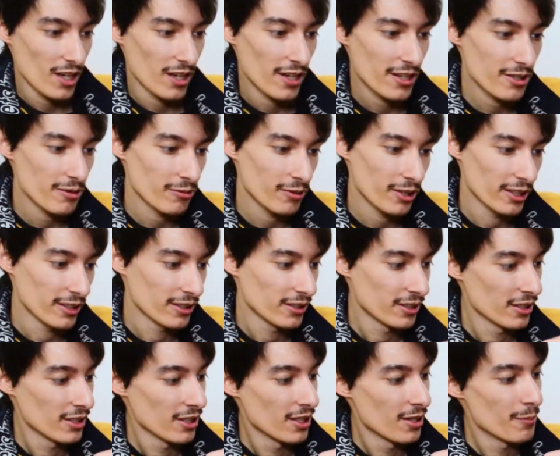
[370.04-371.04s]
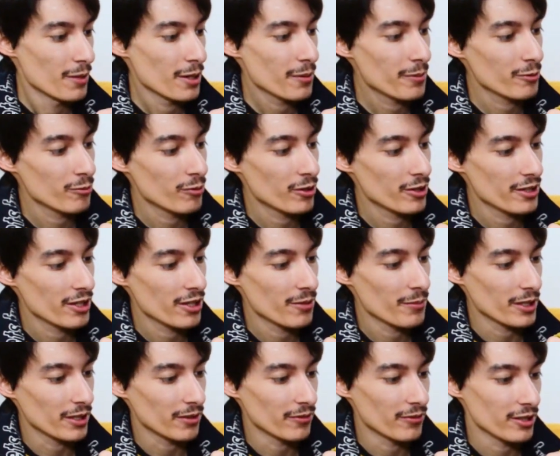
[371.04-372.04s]
anyway, maybe one day I'll
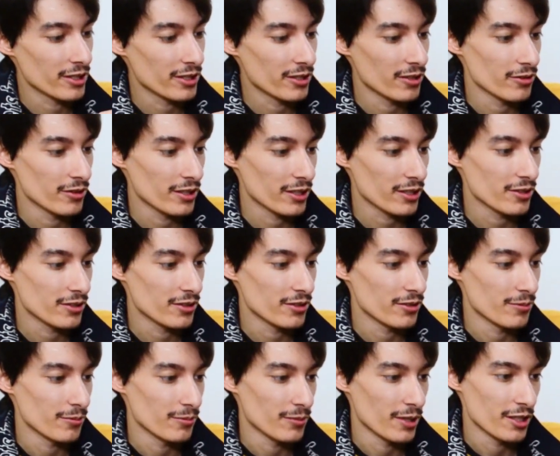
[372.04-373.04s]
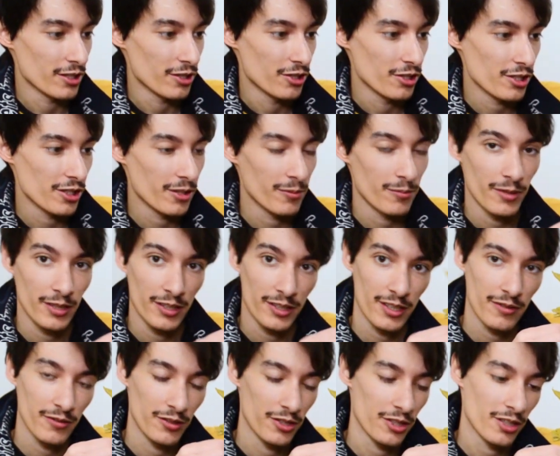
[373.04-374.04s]
make a video next to my GM,
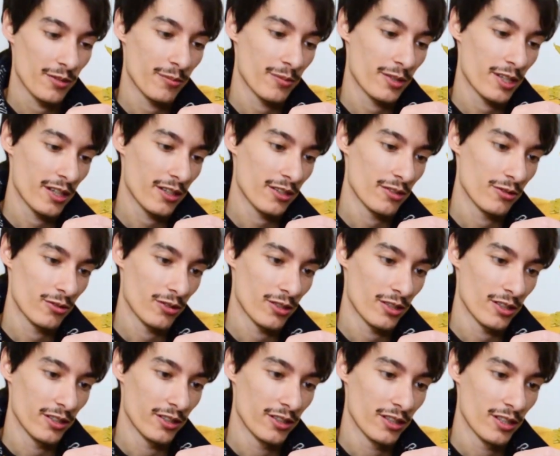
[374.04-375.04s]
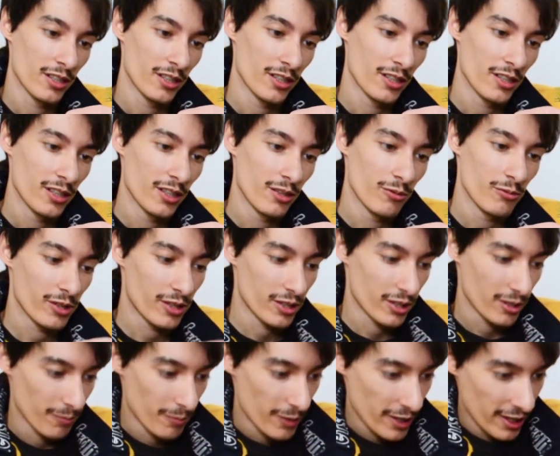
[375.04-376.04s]
because I have a GMK Ghidorah, and we can
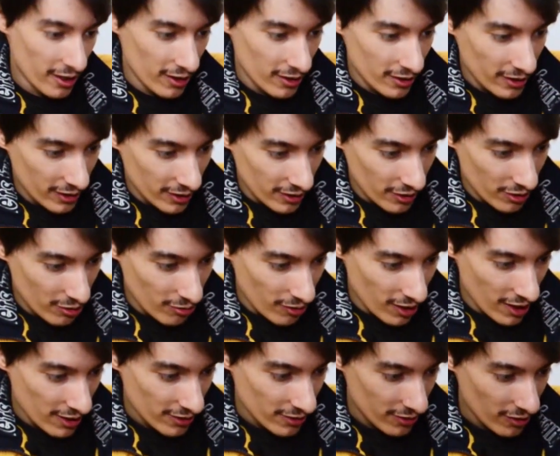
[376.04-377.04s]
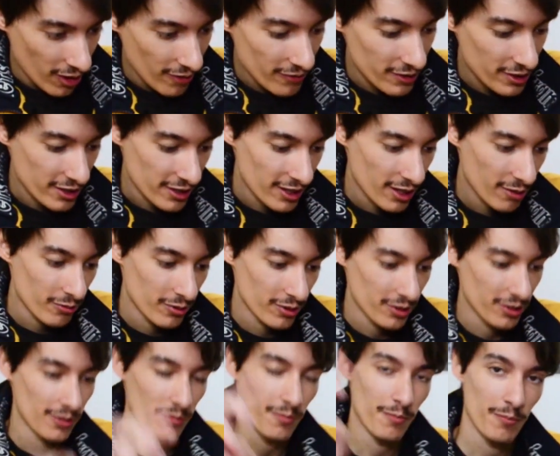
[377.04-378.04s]
compare and contrast. Obviously that
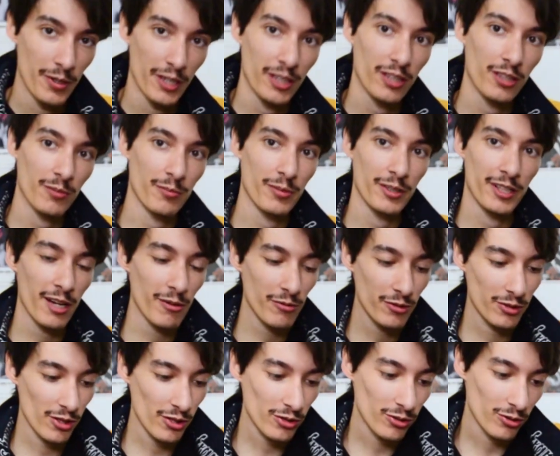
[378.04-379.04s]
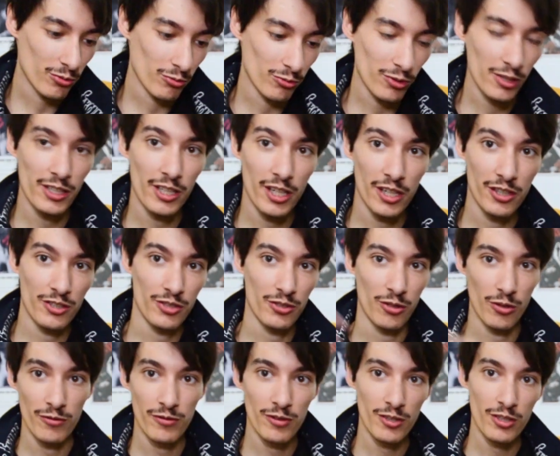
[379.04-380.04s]
one's bigger, but that one's also really
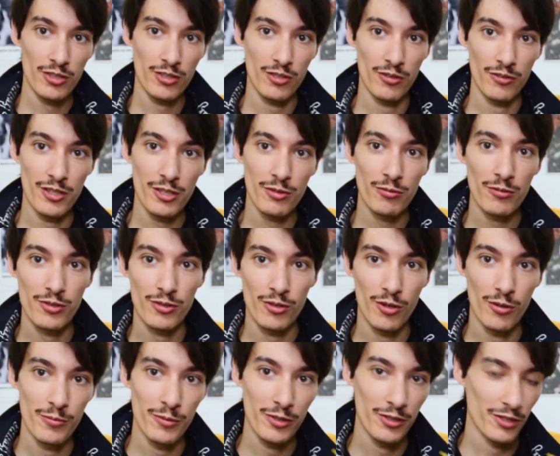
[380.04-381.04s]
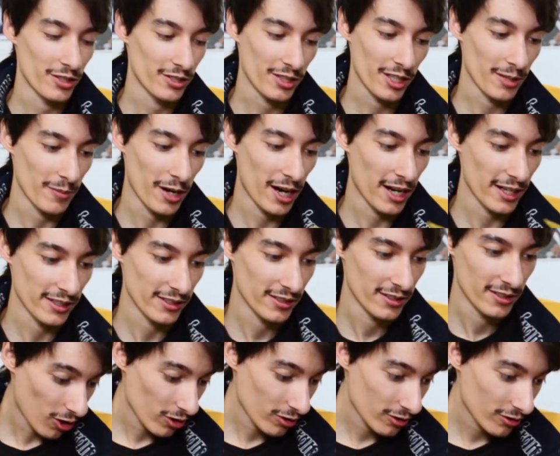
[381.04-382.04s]
hunched over, so this one's almost the same height.
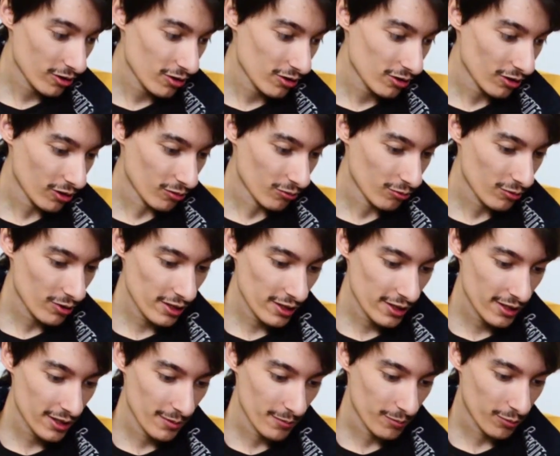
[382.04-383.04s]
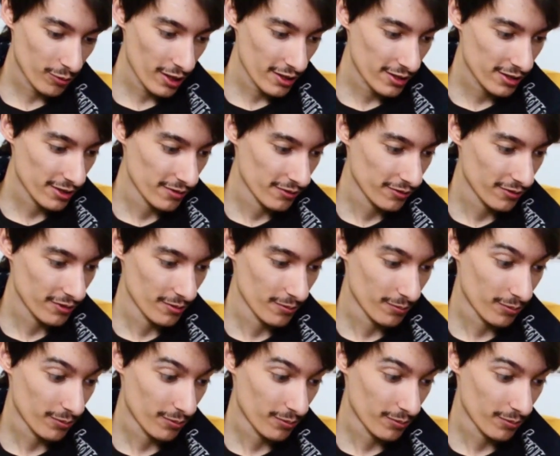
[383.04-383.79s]
All in all, a really impressive